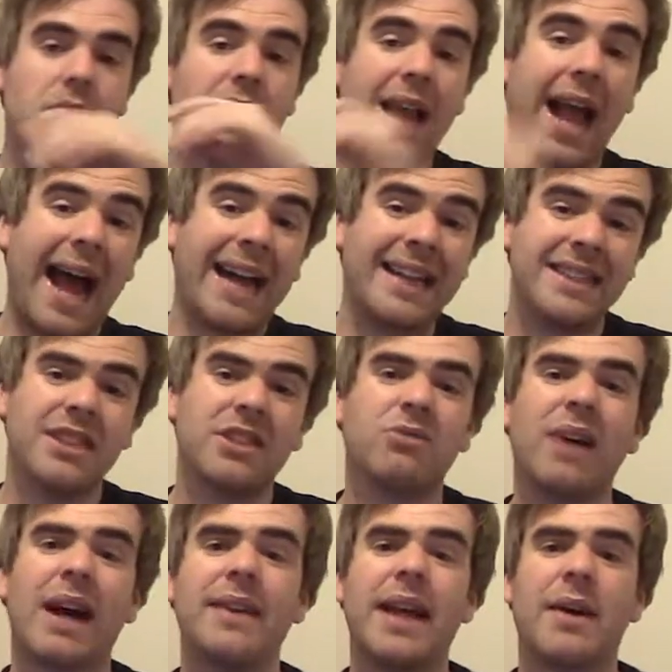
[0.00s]
And just to
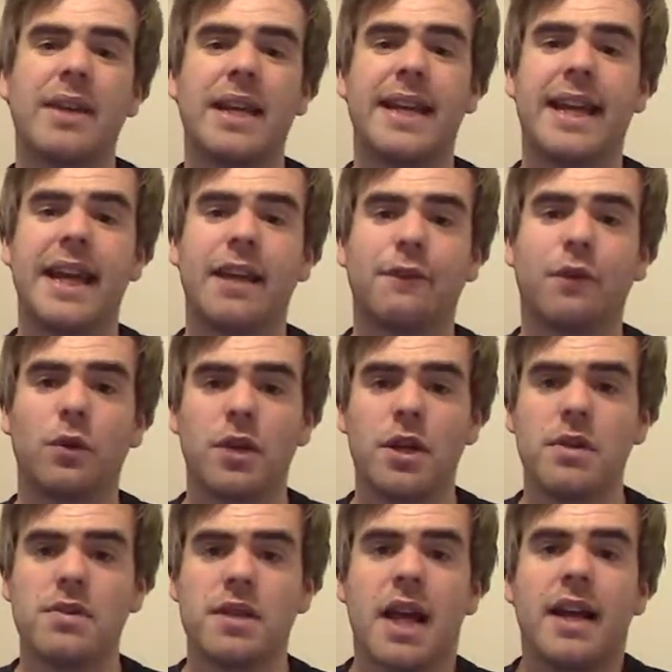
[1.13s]
round out the Gears 4
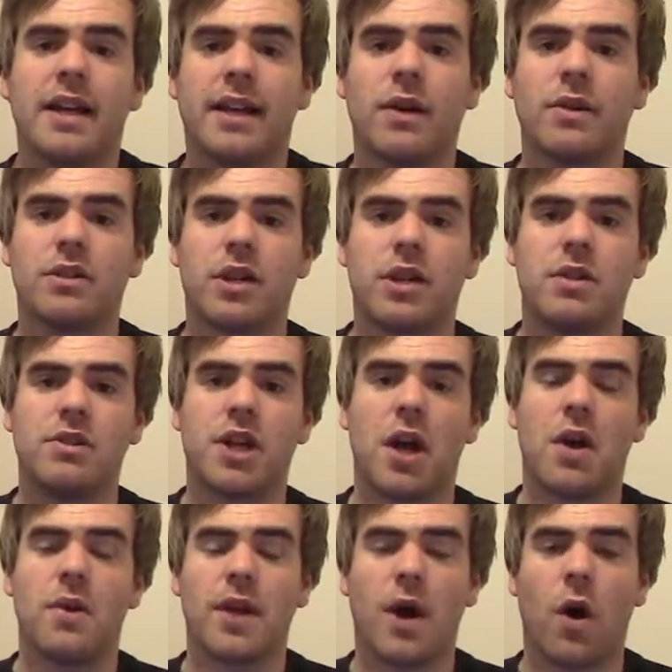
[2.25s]
news, they also
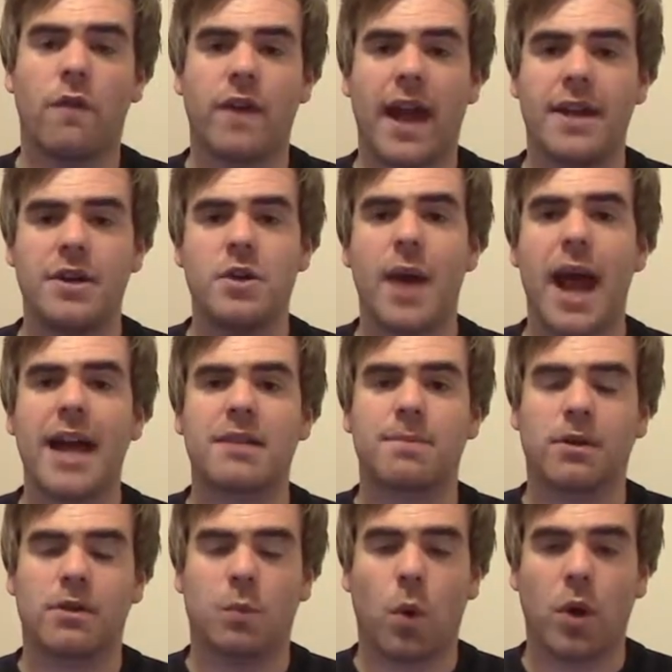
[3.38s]
showed off a new
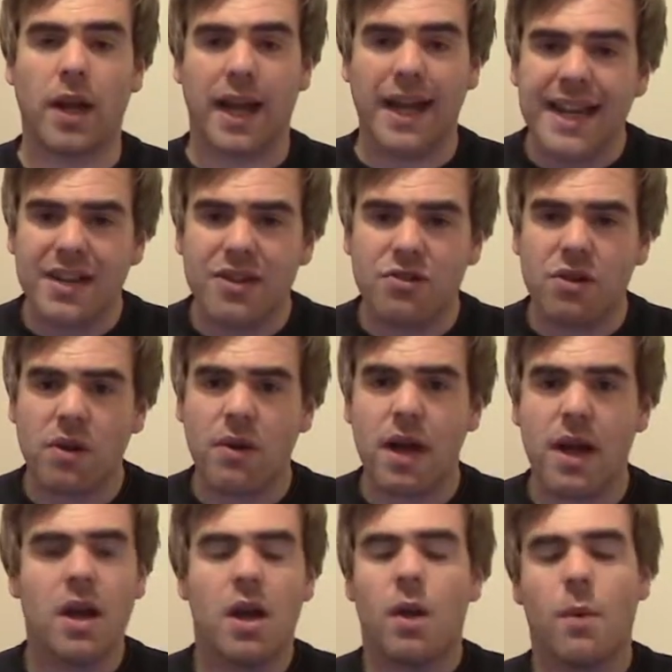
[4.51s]
Xbox One Elite
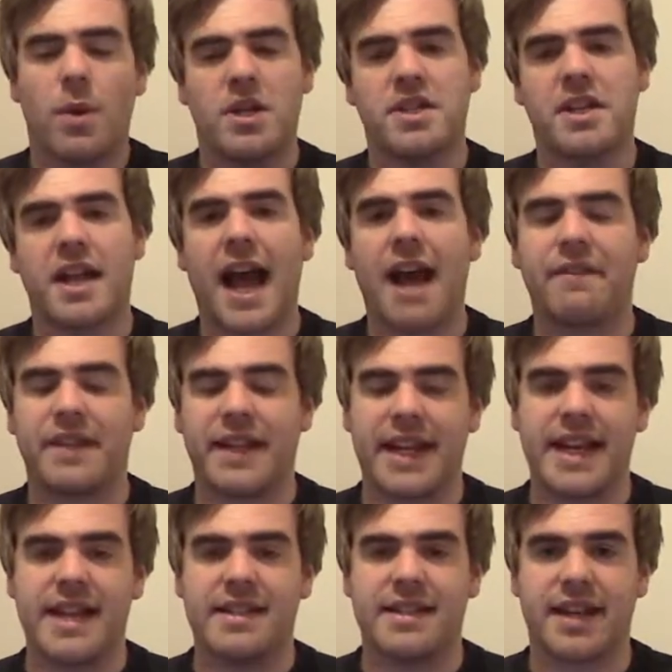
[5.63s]
controller, which is going to have the
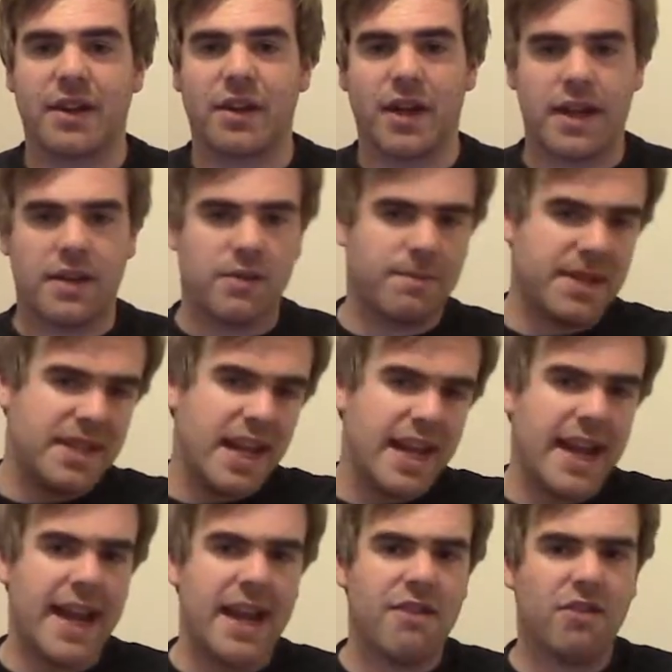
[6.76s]
Gears skin on it. You'll be seeing
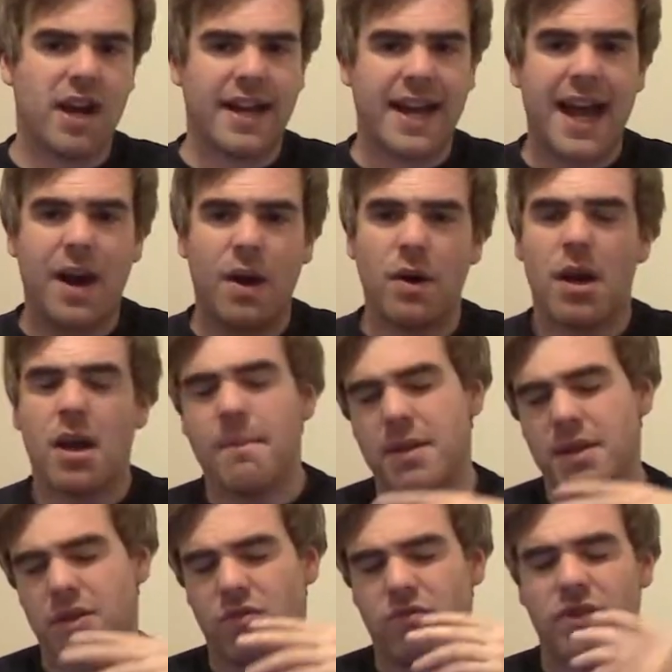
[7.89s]
it here right now, but
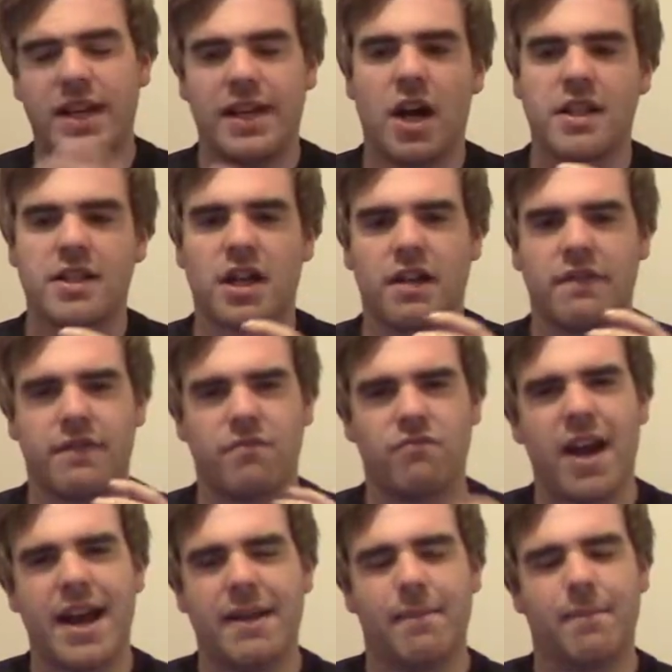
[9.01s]
it's got really nice kind of the
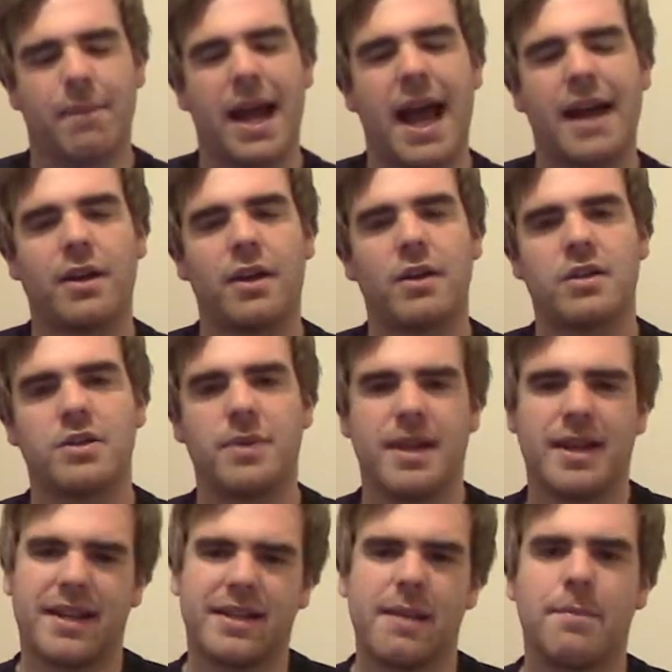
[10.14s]
red and black look to
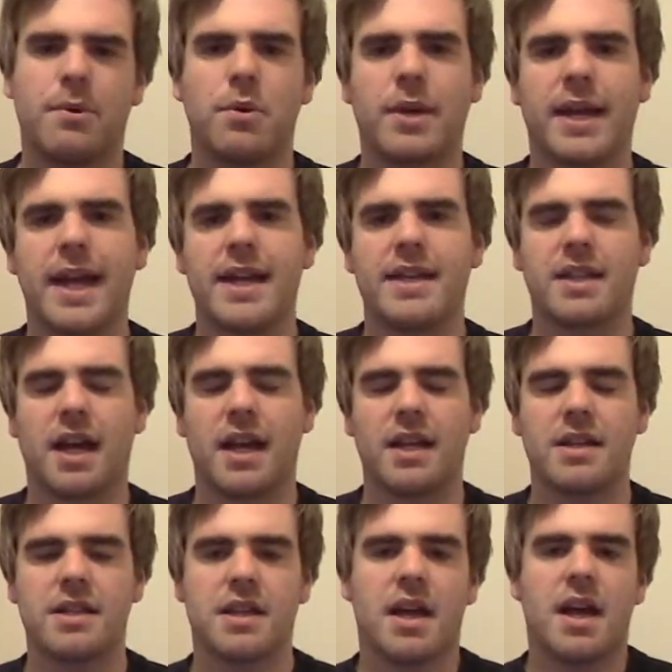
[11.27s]
it. Typical Gears
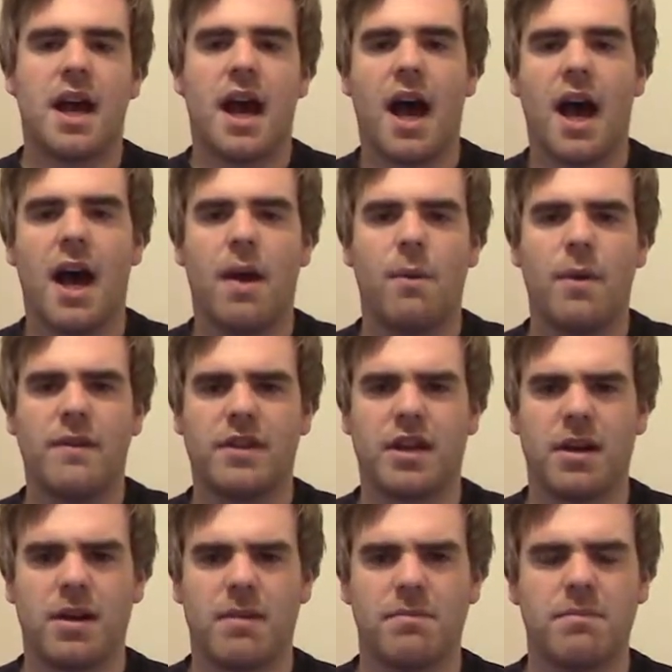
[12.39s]
colours, with
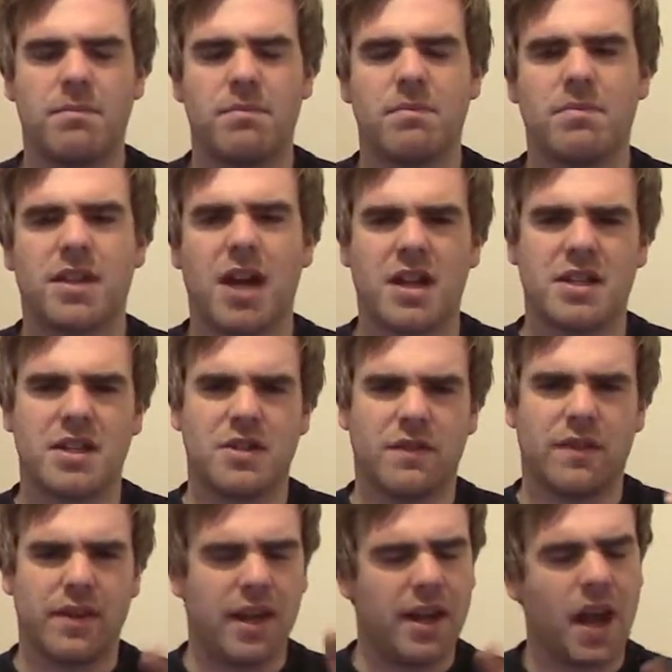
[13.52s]
some touches
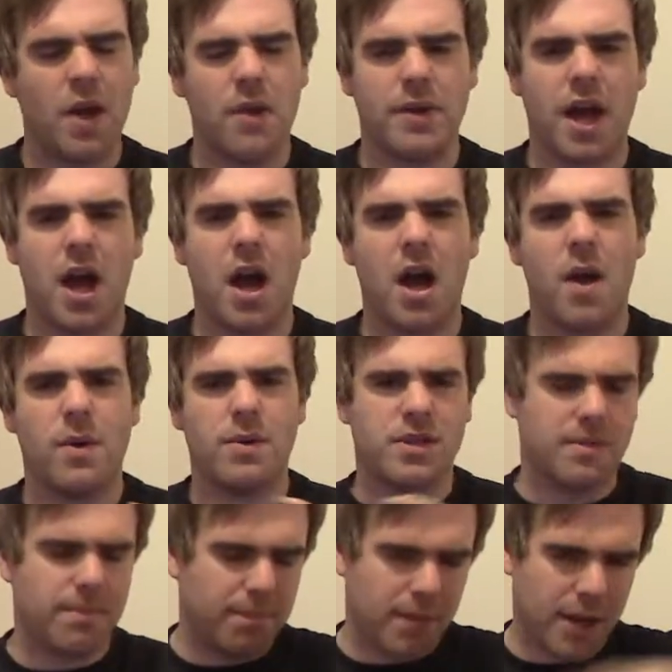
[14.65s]
of the logo,
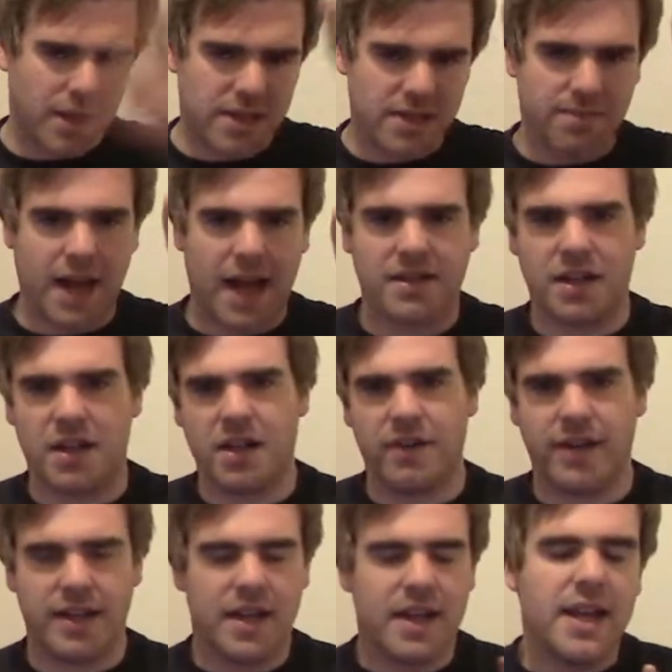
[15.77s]
some blood splatter,
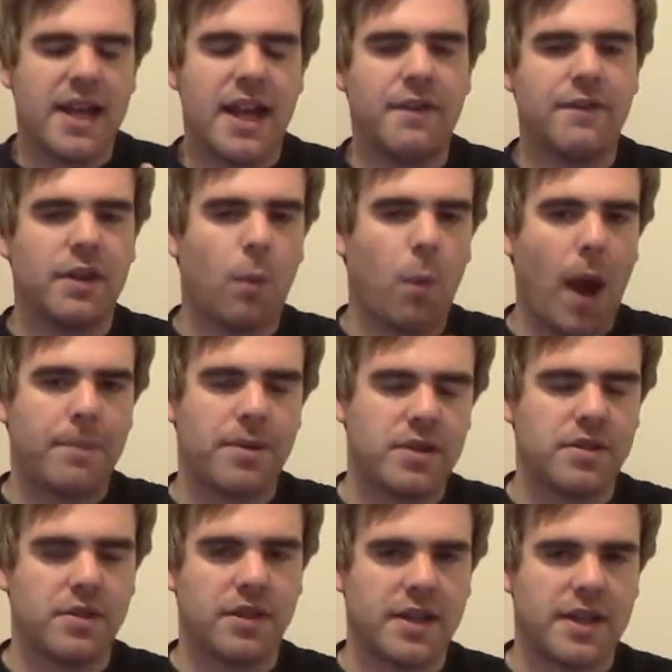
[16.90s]
and even the
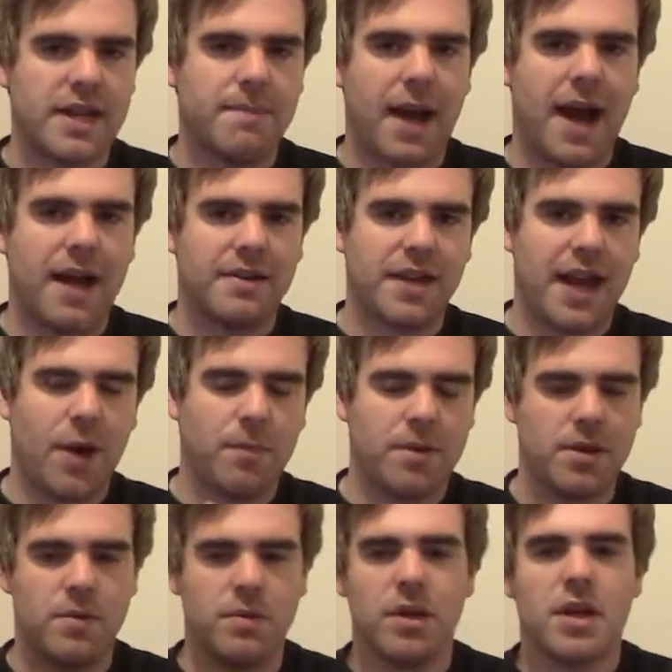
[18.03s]
weapons on the D-pad to help
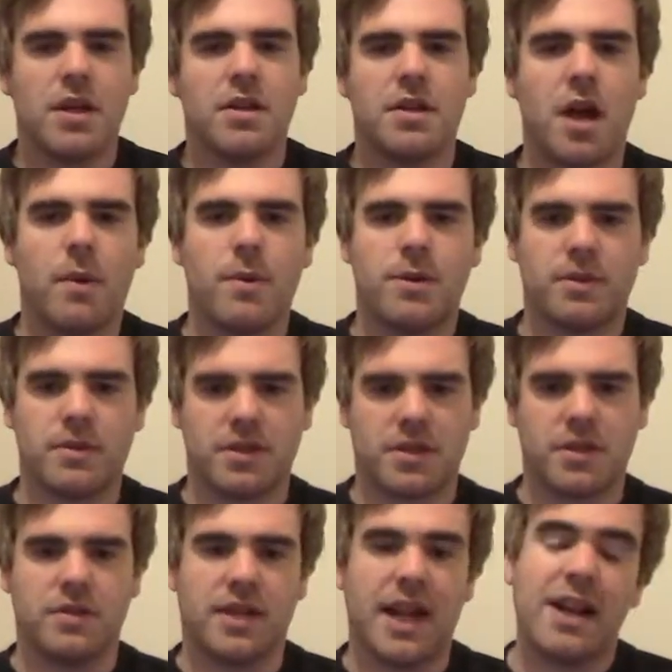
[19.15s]
you know which ones
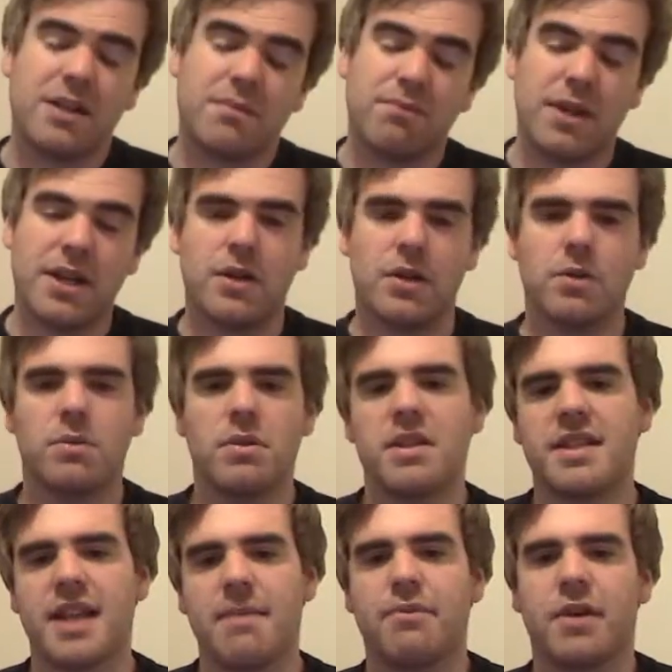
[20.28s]
to do. So that looks pretty cool.
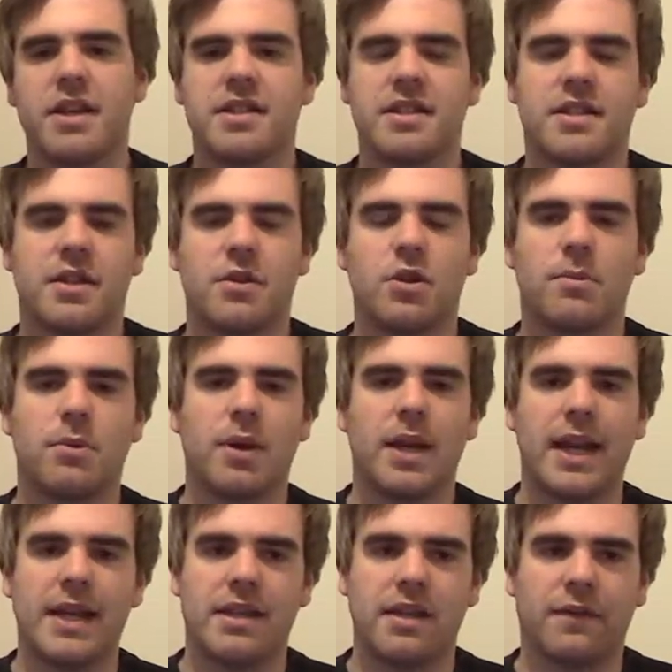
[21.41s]
Same price as the normal
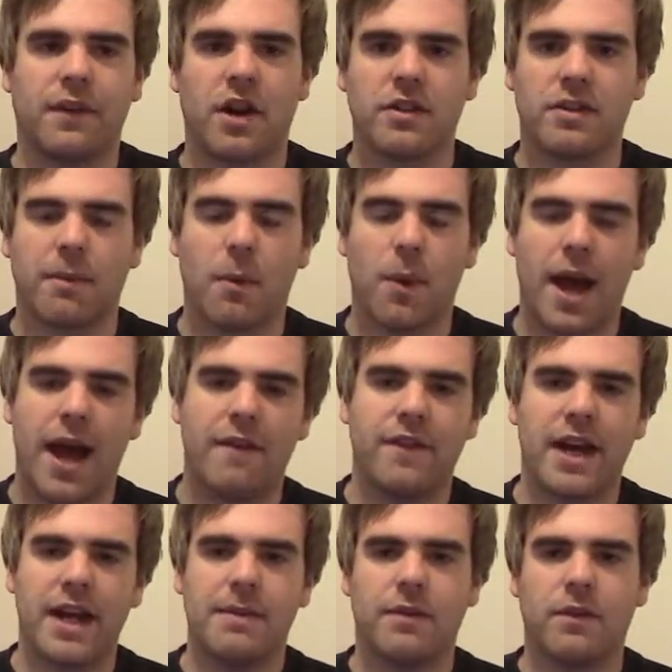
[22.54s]
Elite, as far as I'm aware,
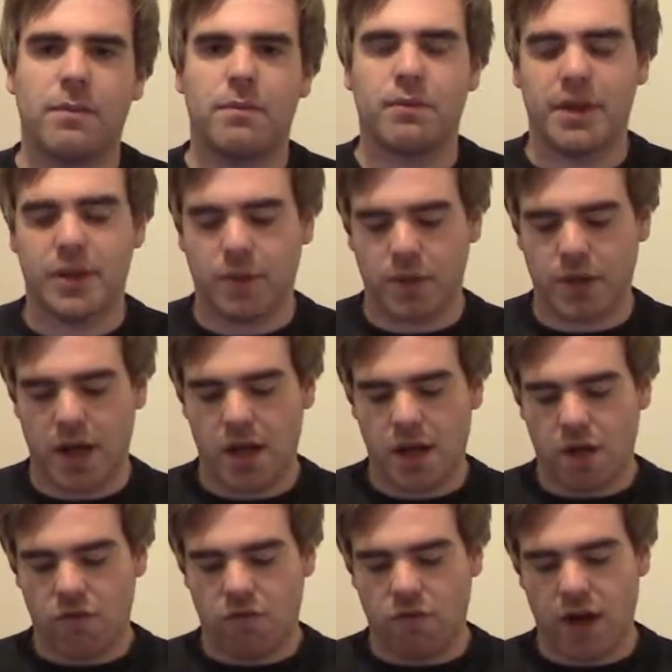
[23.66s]
available pre-order
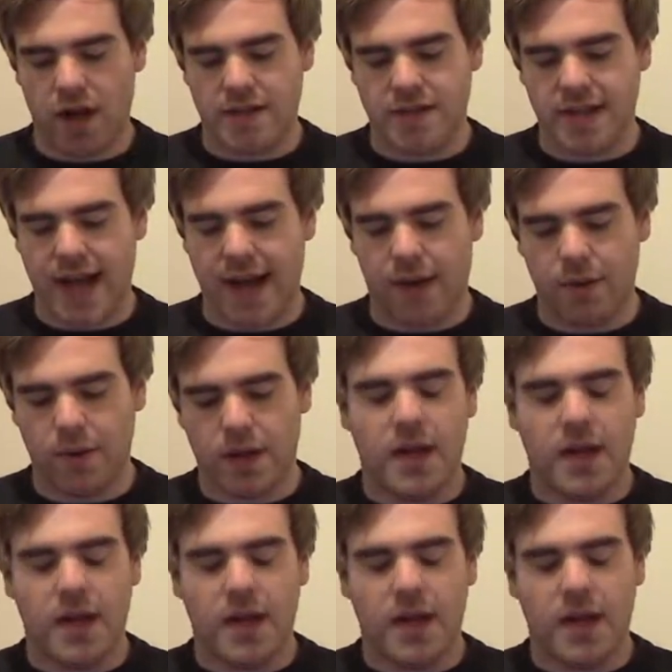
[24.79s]
right now.